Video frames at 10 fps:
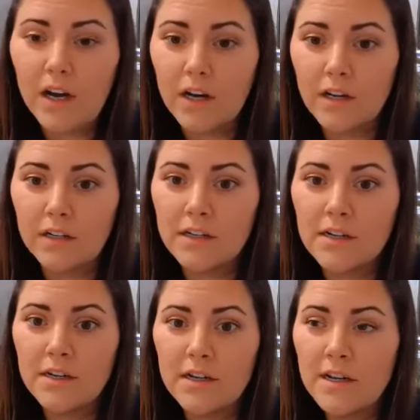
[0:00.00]
are. So
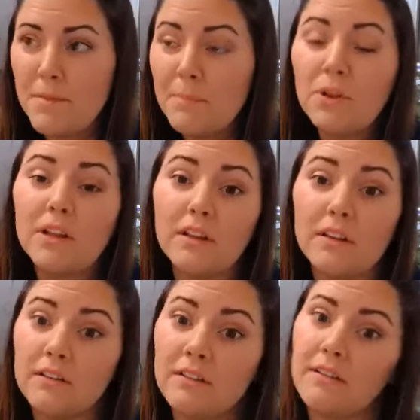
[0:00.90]
give people, people
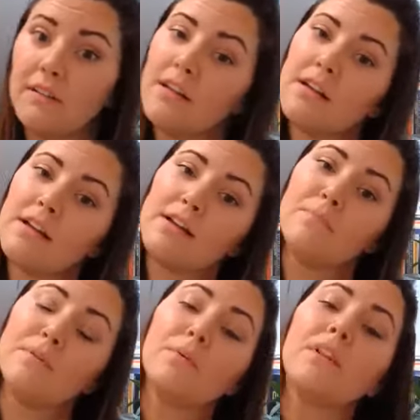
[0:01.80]
some
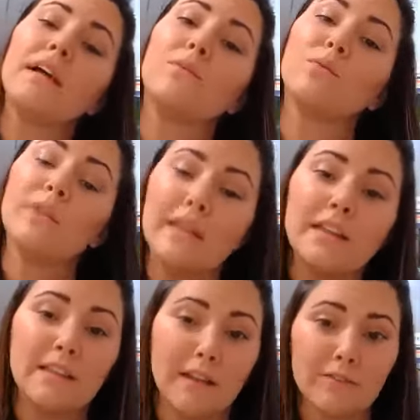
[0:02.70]
people like
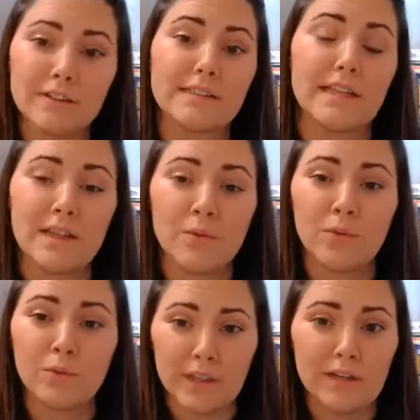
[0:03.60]
really love us. They think we're
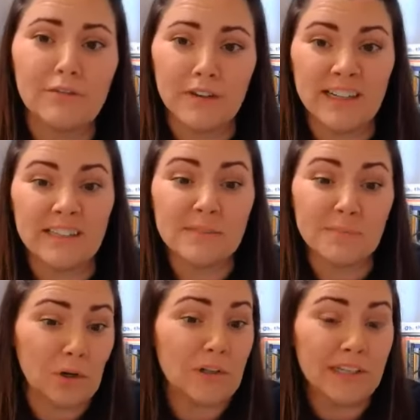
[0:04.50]
really fun and
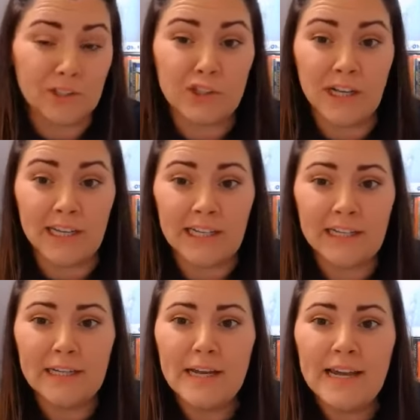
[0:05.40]
sparkly and
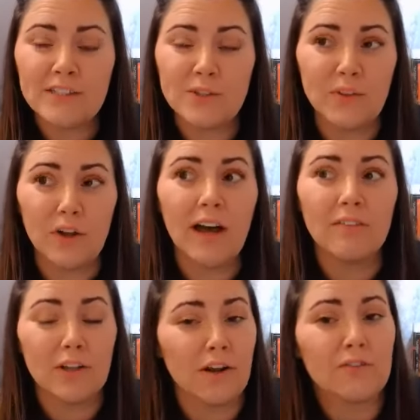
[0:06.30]
shiny. So they'll have
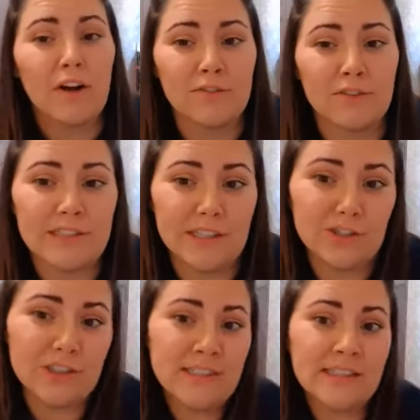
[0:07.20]
a lot of
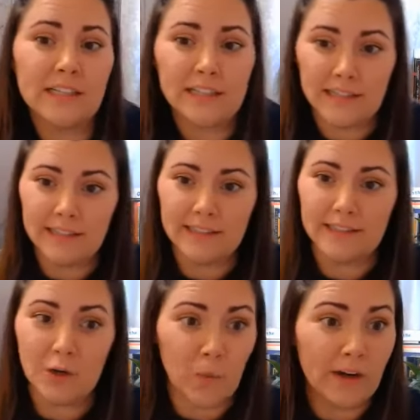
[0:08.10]
conversations that lead
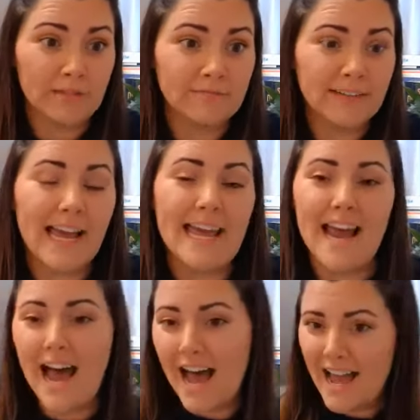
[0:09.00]
nowhere. And
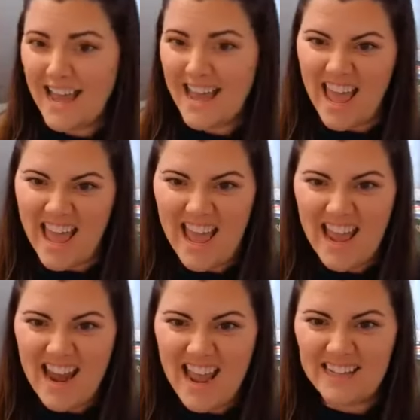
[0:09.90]
yeah. I
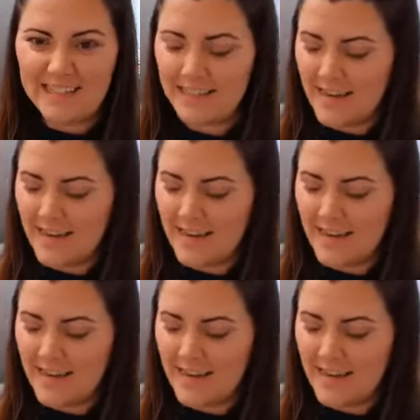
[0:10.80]
hate yeah. it.